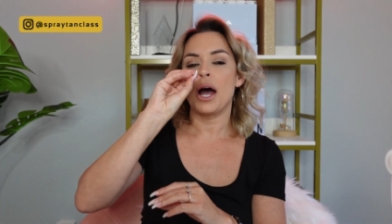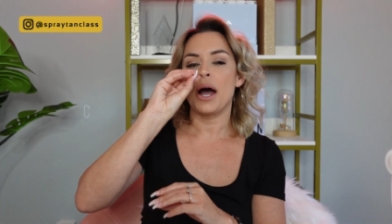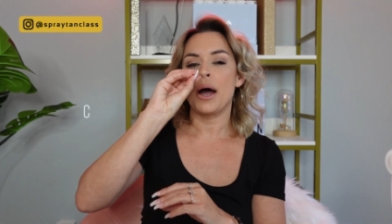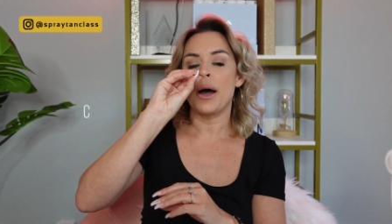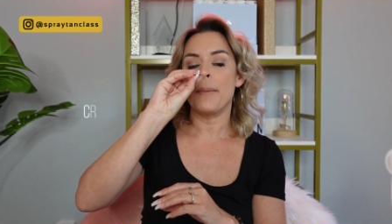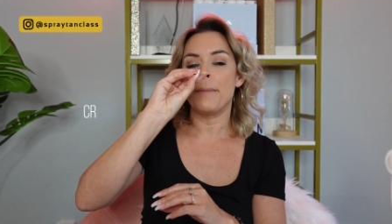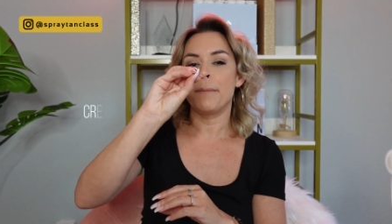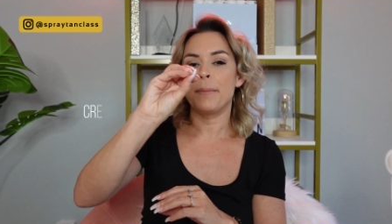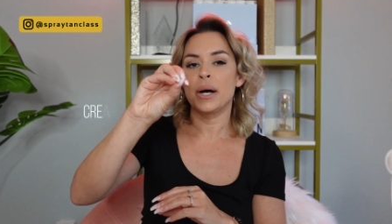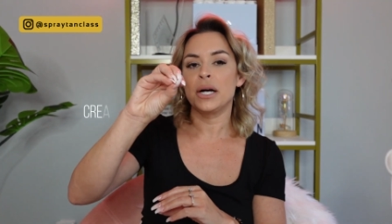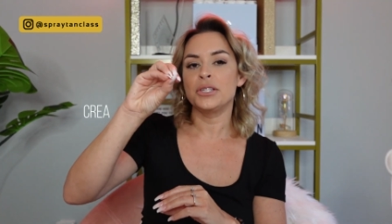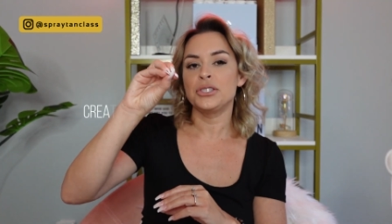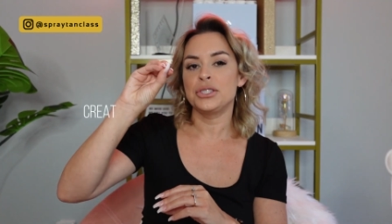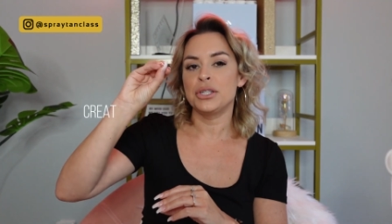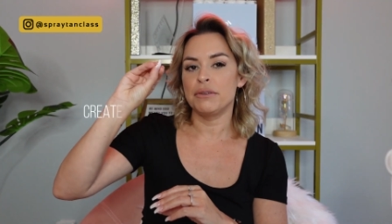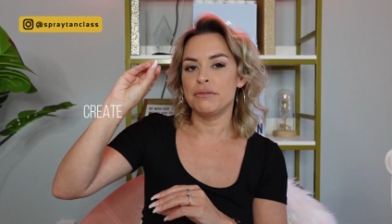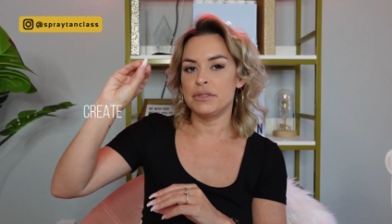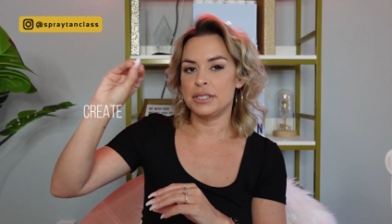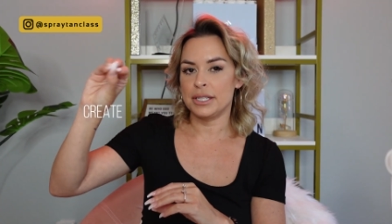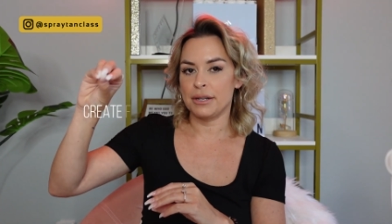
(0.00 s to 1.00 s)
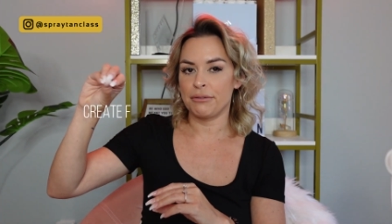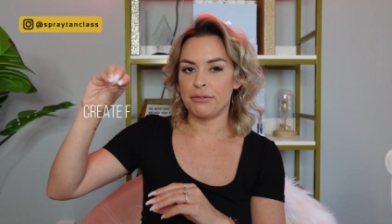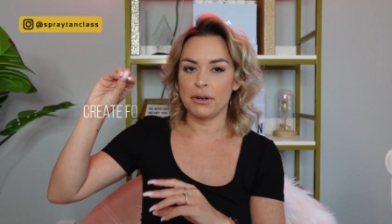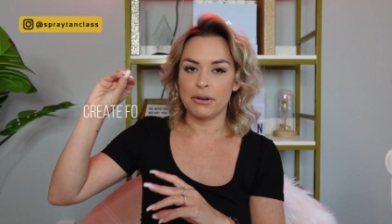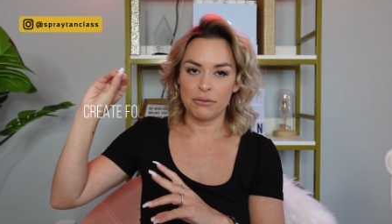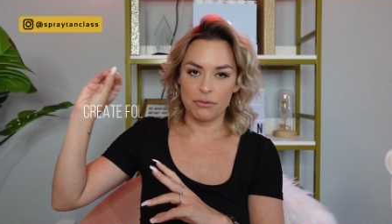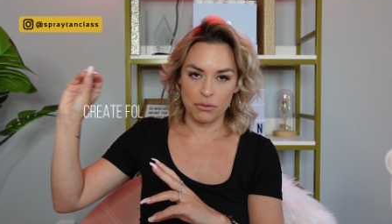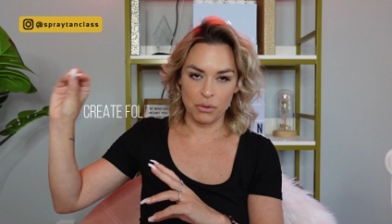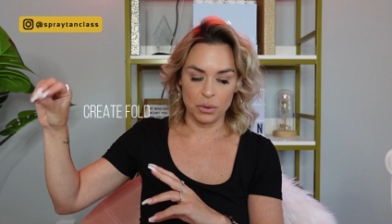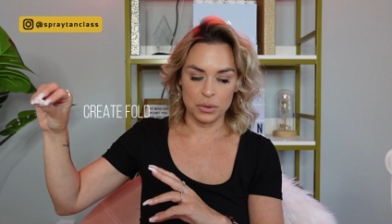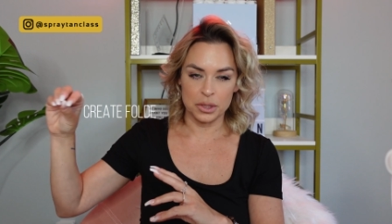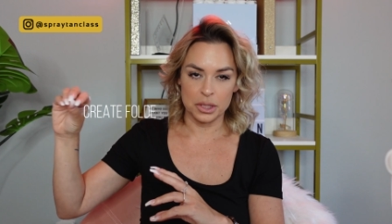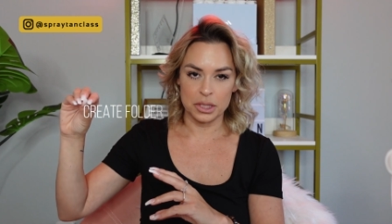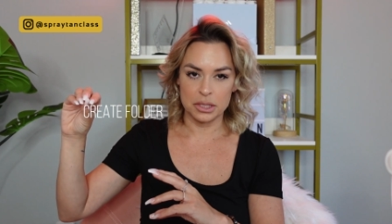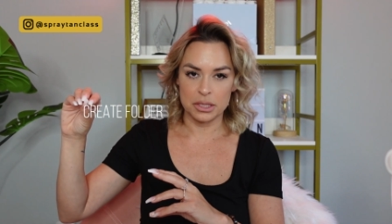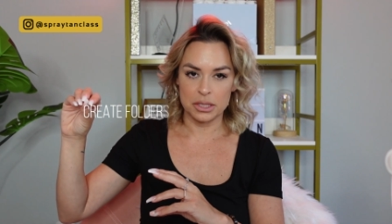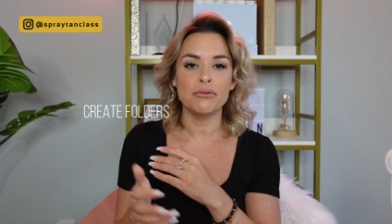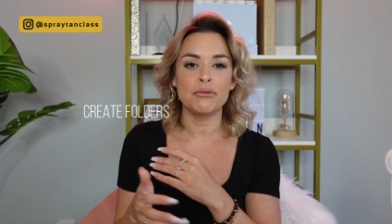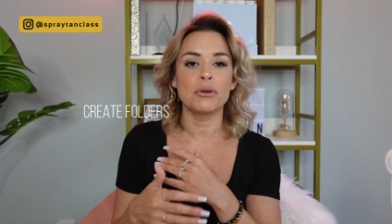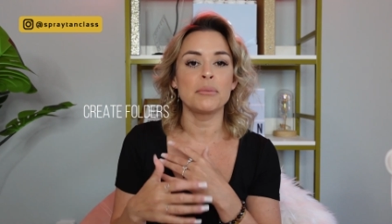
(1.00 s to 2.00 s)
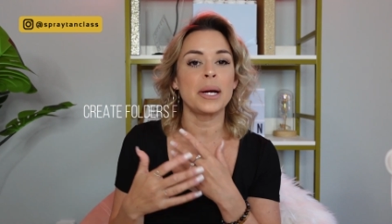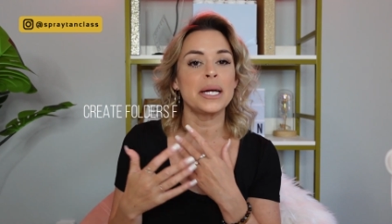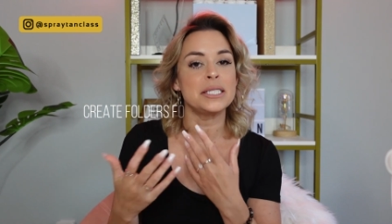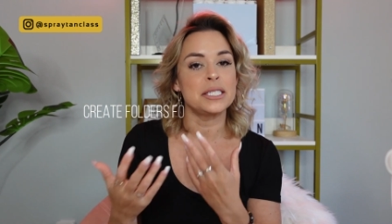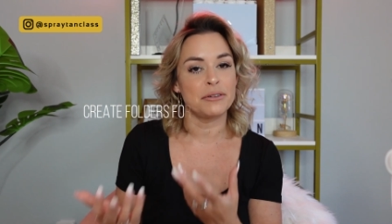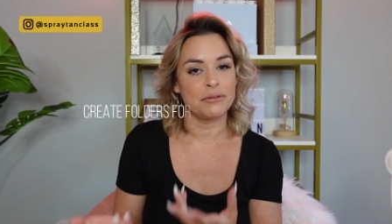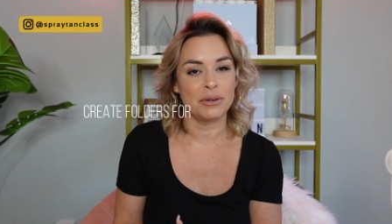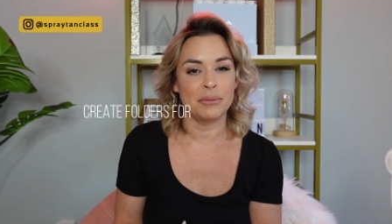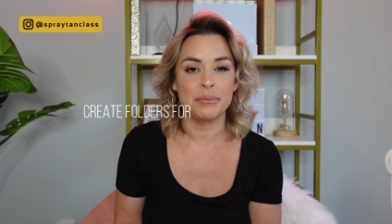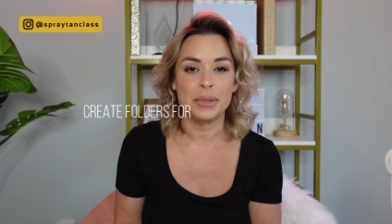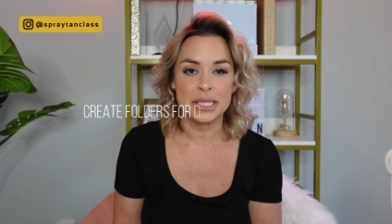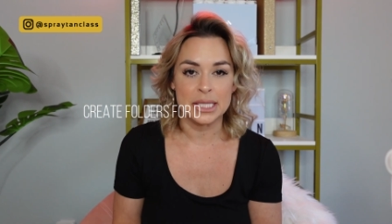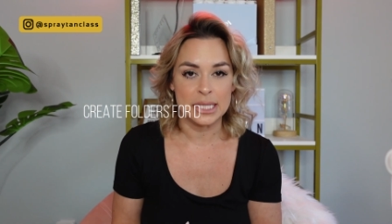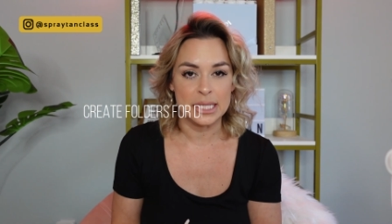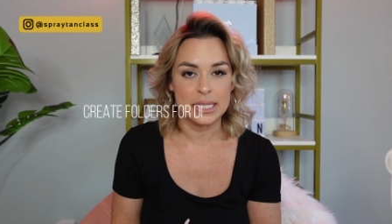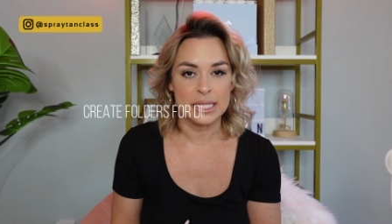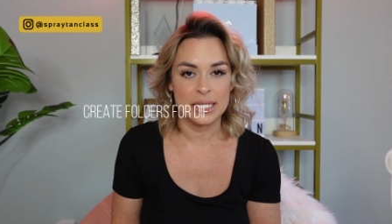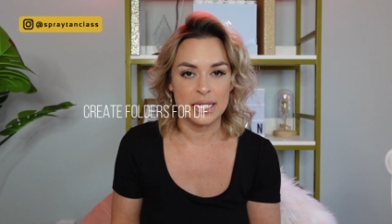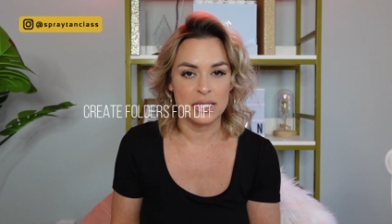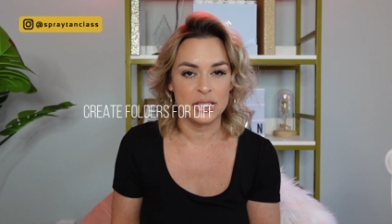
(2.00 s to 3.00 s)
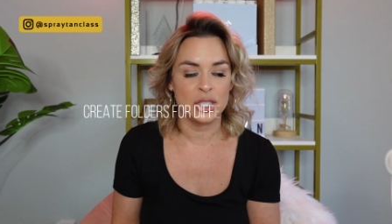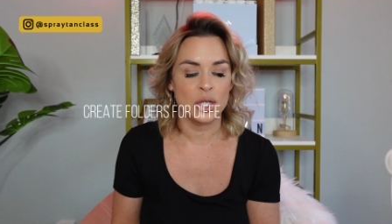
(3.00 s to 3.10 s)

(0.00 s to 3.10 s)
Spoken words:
a bunch of different folders for my different businesses.